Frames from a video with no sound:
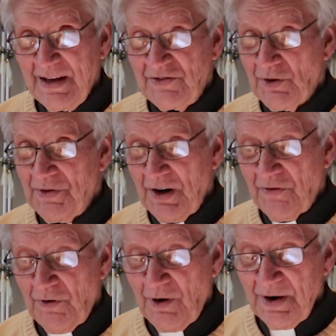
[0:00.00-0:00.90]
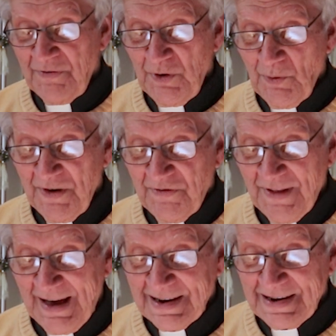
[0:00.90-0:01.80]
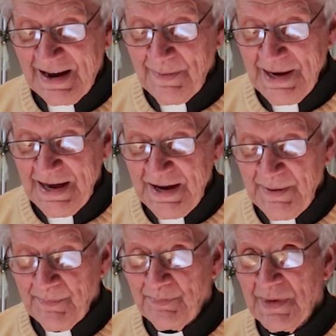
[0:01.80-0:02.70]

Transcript: And so therefore, if you reflect on me,